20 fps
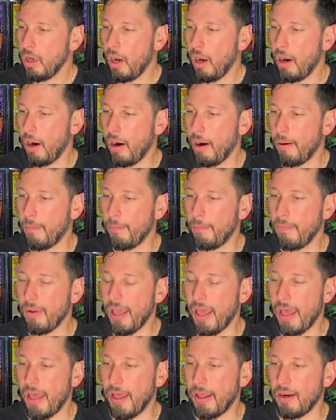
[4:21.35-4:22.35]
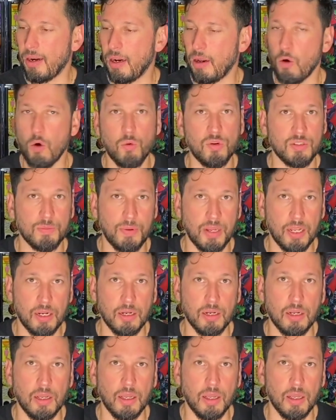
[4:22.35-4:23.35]
And always
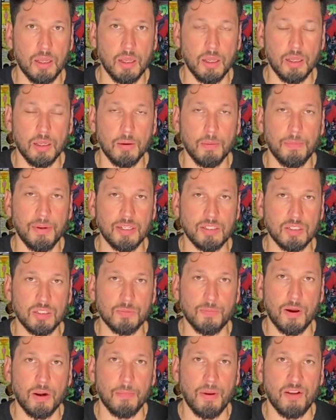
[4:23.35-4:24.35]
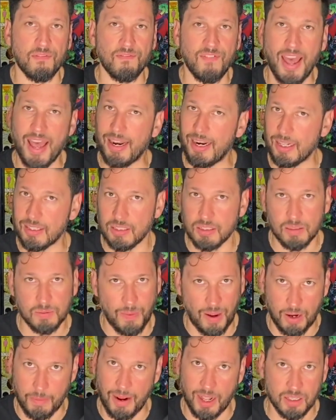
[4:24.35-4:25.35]
been an Amazing Spider-Man fan. That's
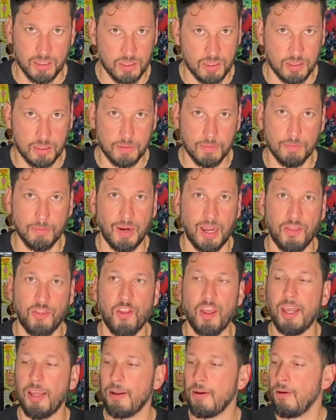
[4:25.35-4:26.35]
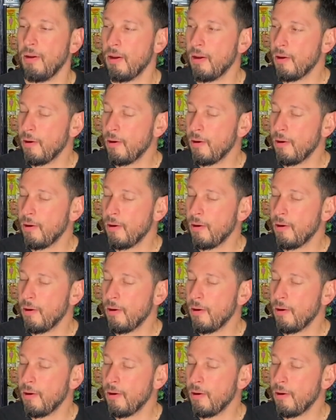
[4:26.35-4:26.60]
Spider-Man's my thing.